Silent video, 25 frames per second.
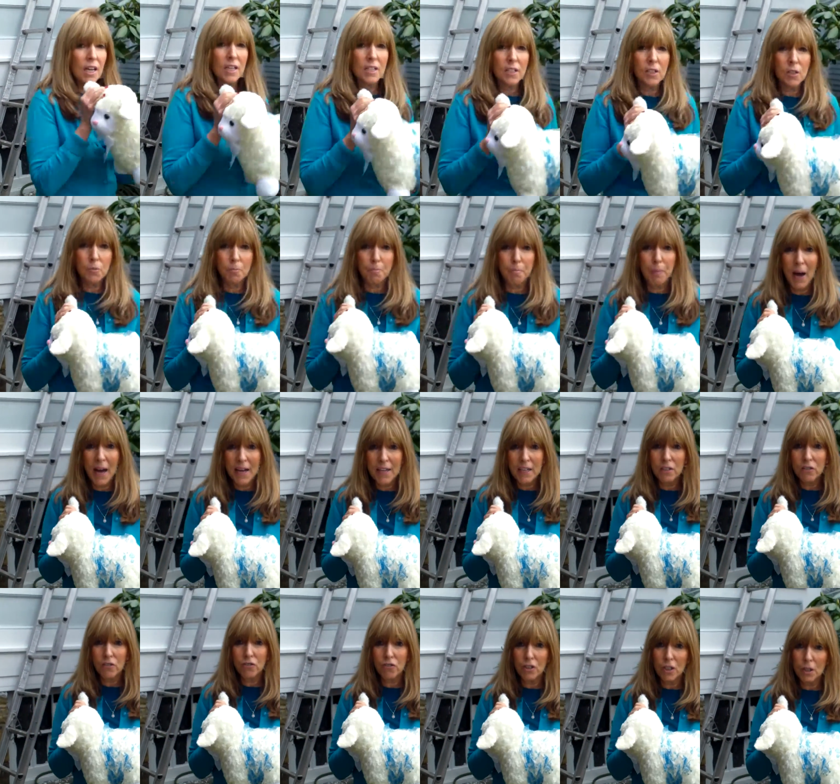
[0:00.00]

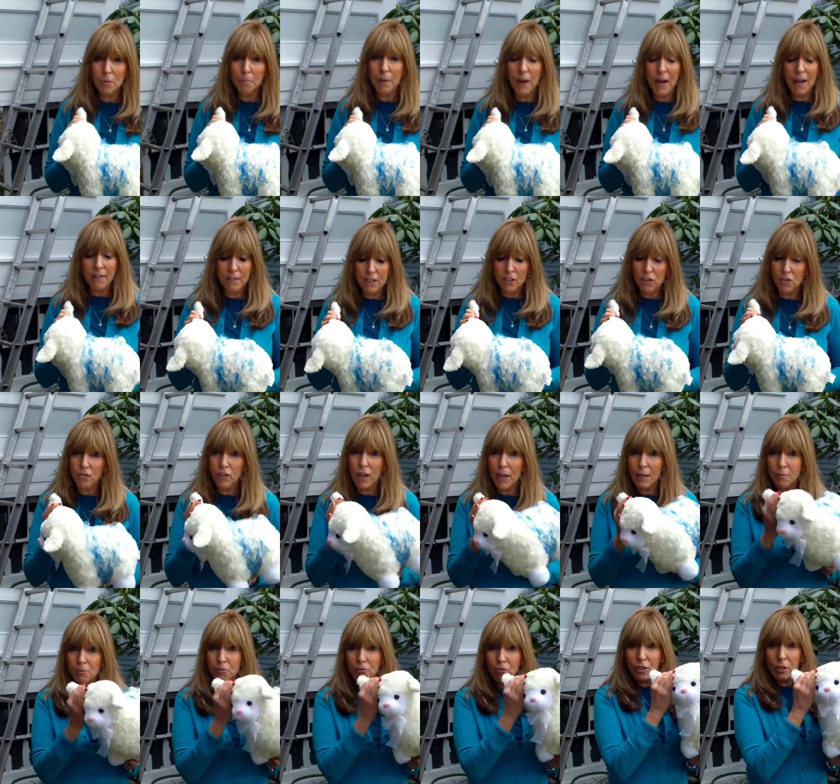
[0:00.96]
spotted sheep and the
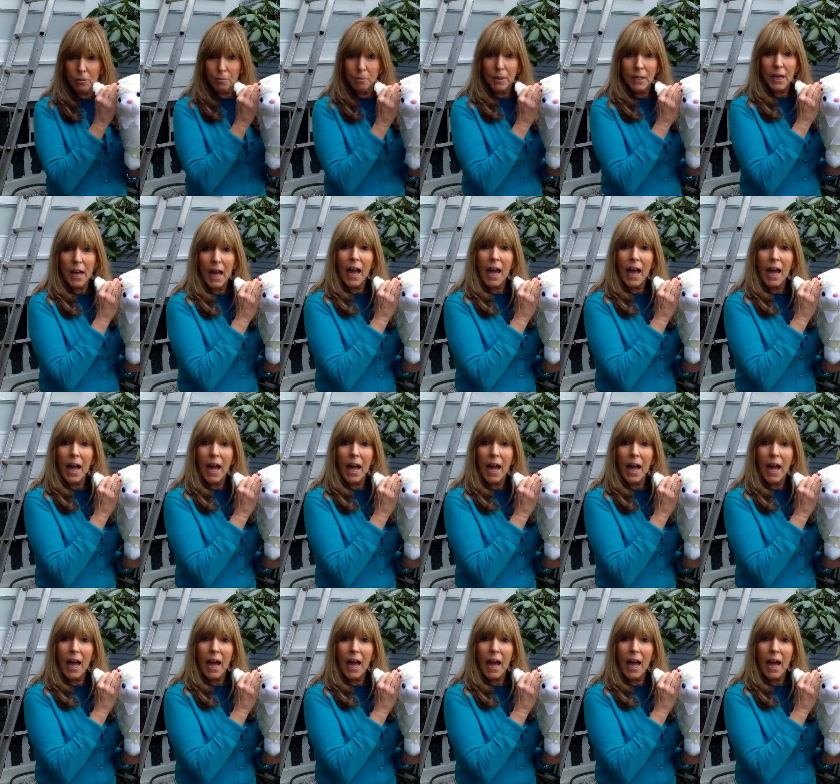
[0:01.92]
striped sheep